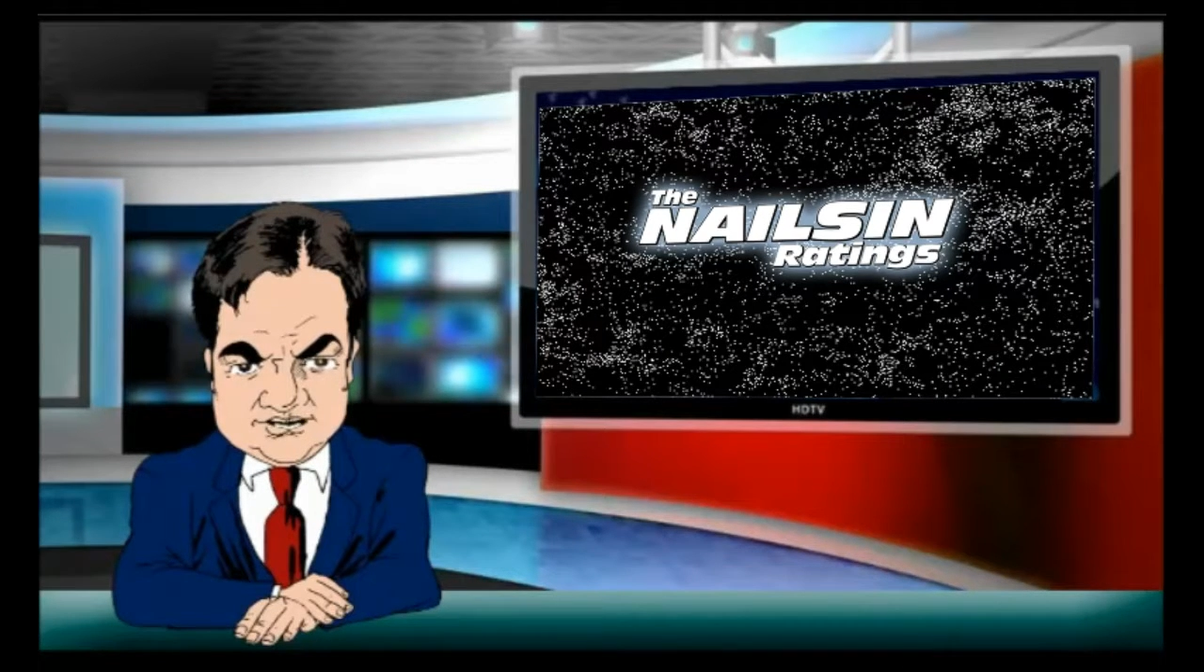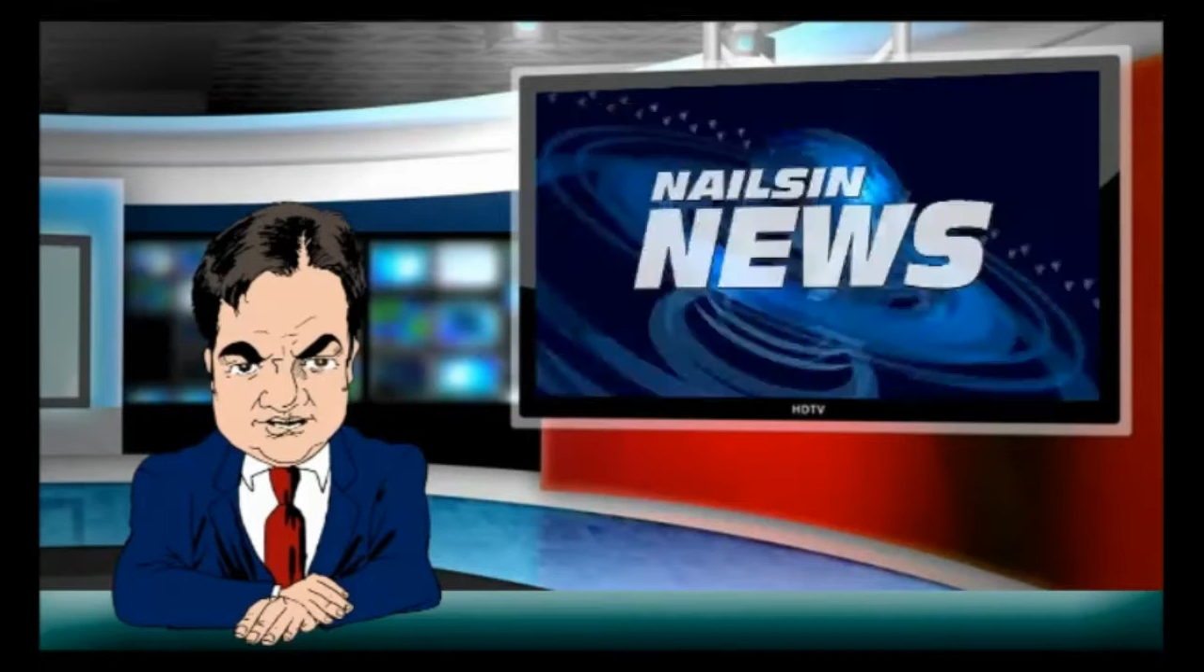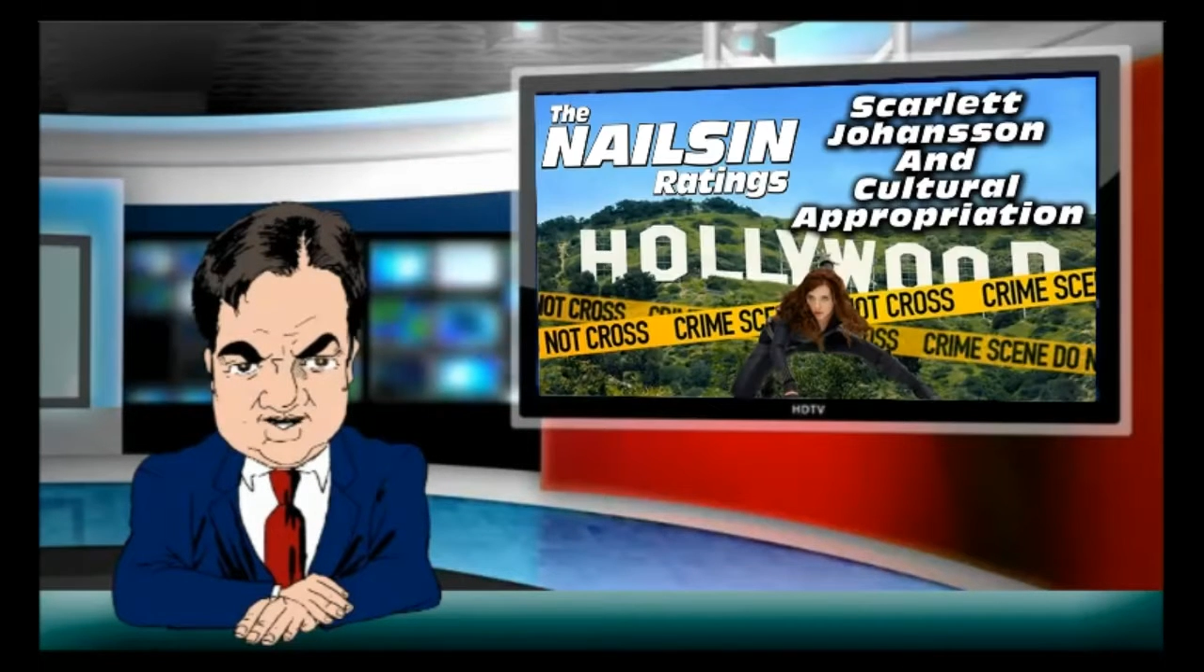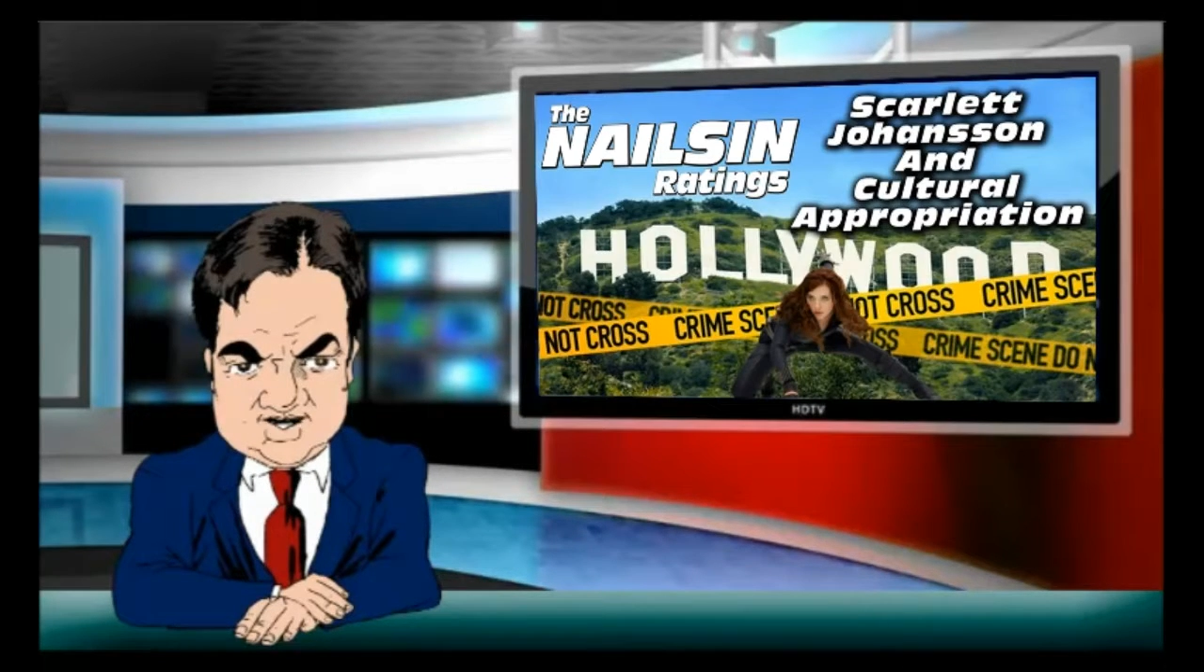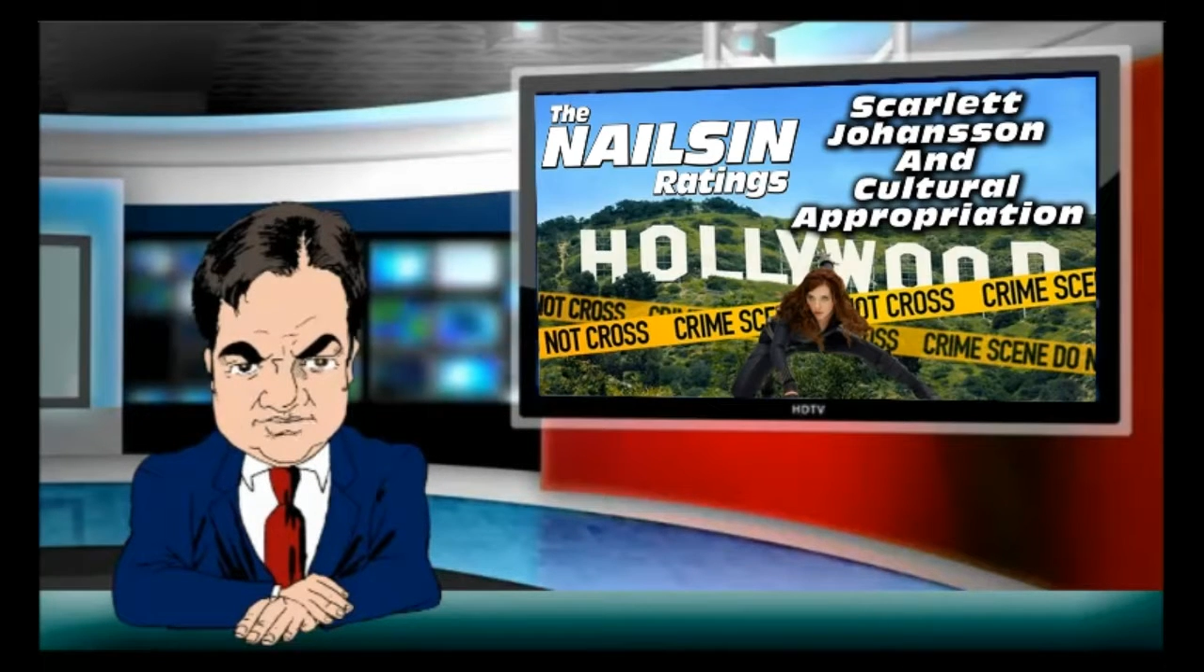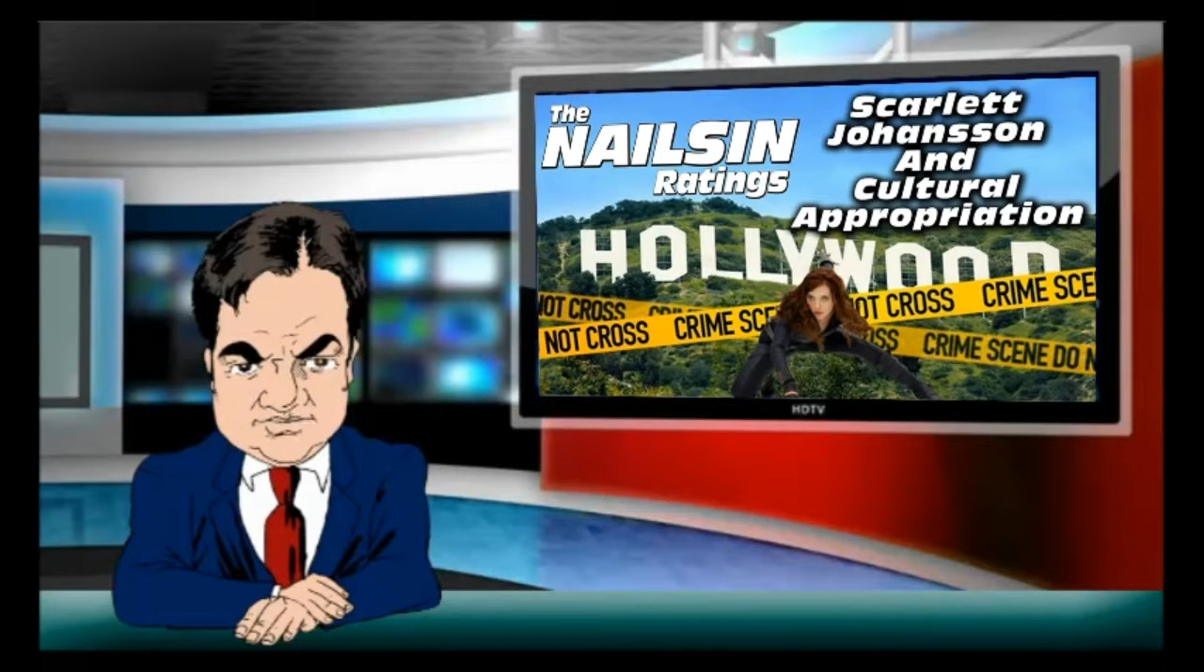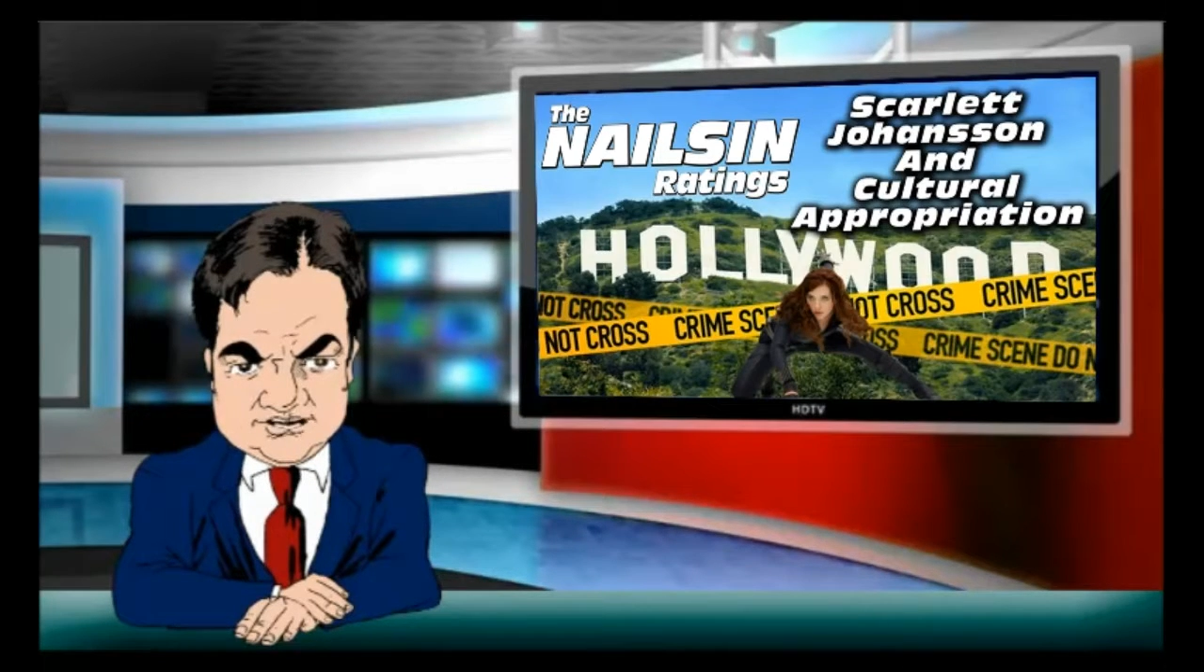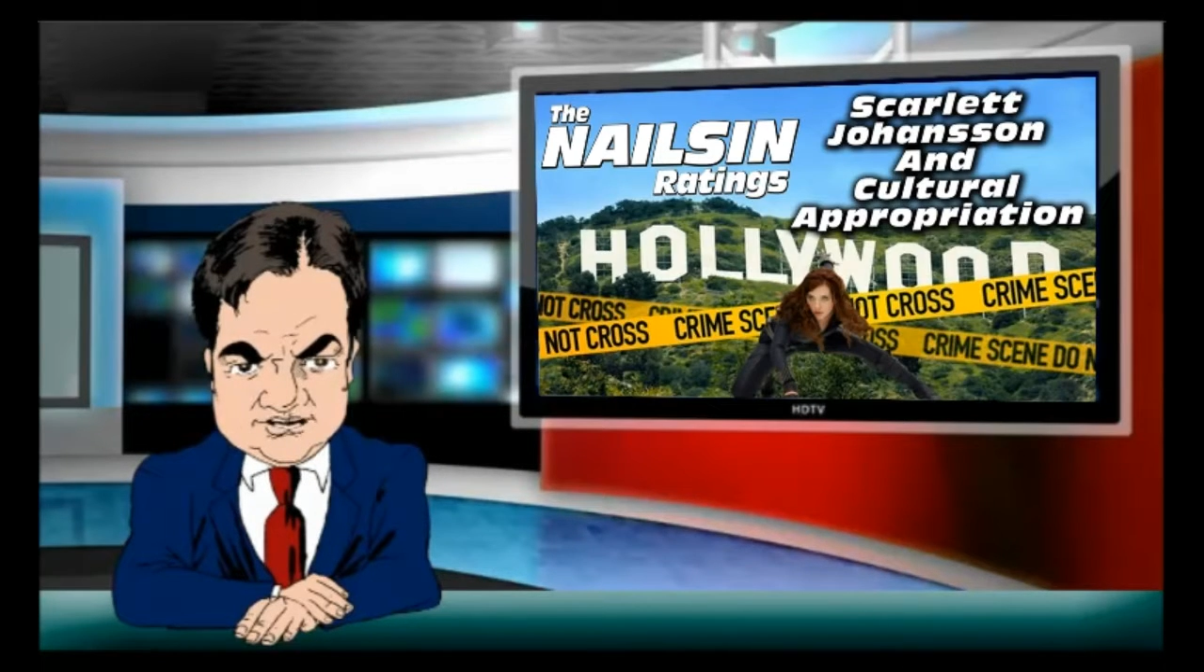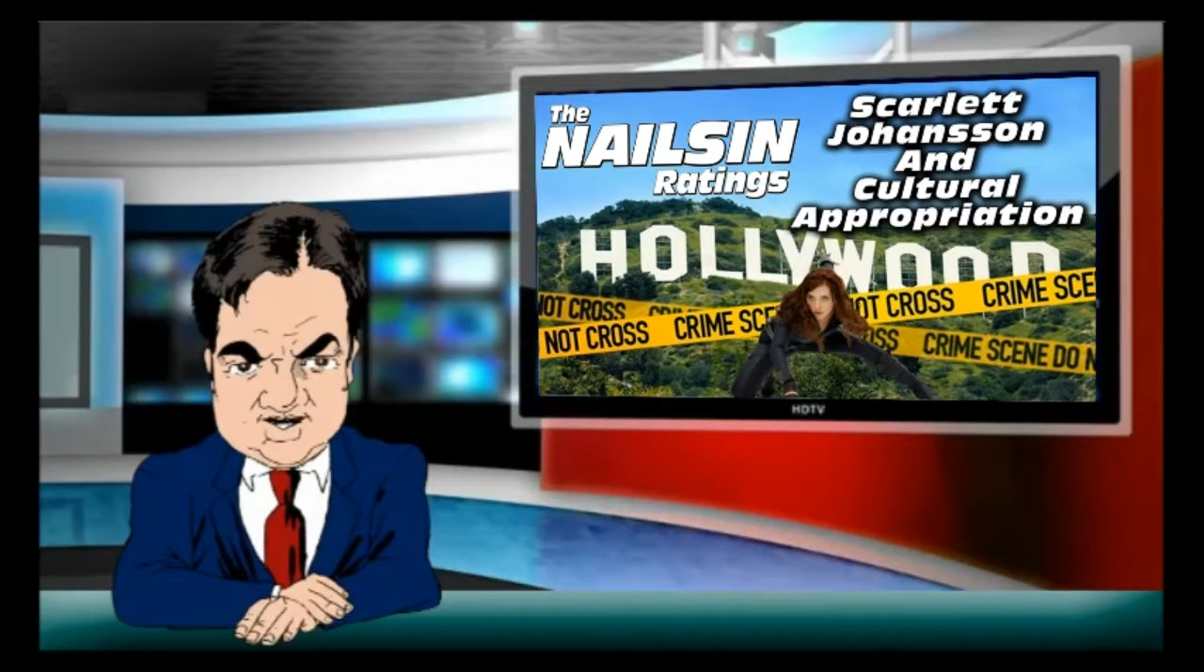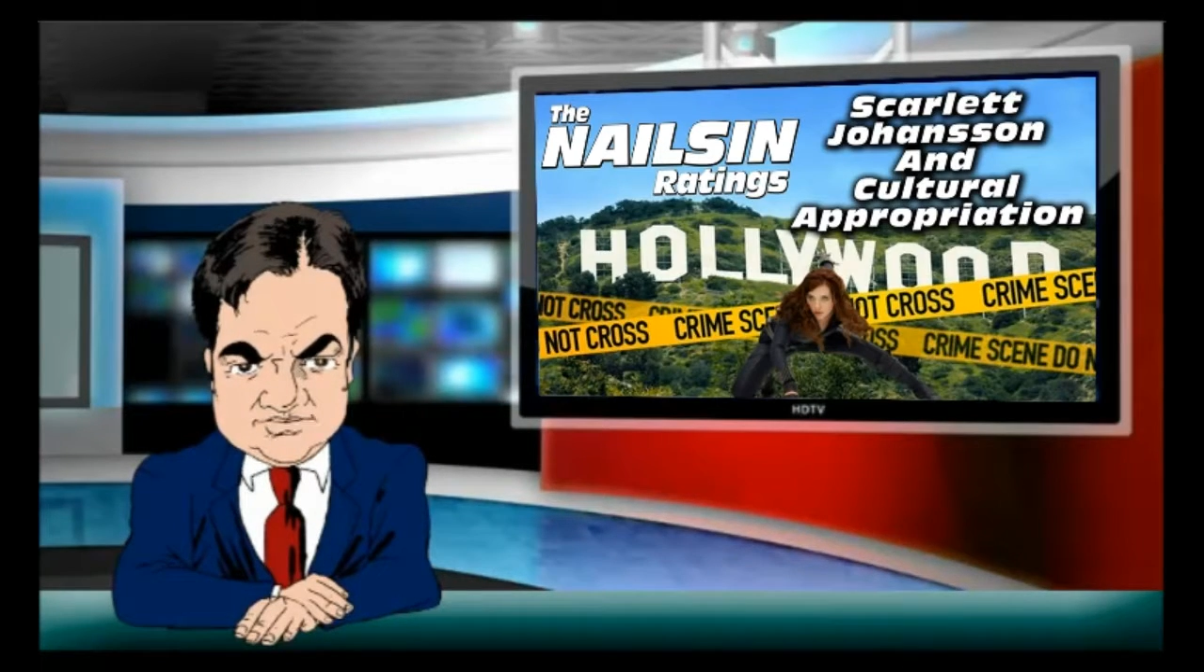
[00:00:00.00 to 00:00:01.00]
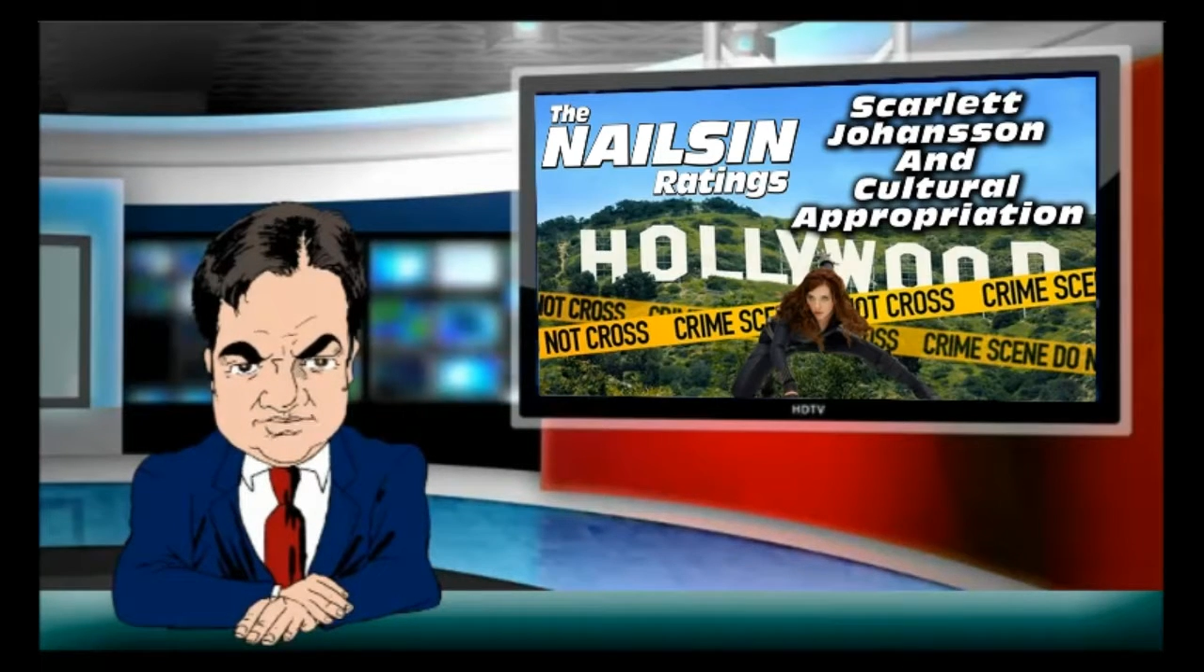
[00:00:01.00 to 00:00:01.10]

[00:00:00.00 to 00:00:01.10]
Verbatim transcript: video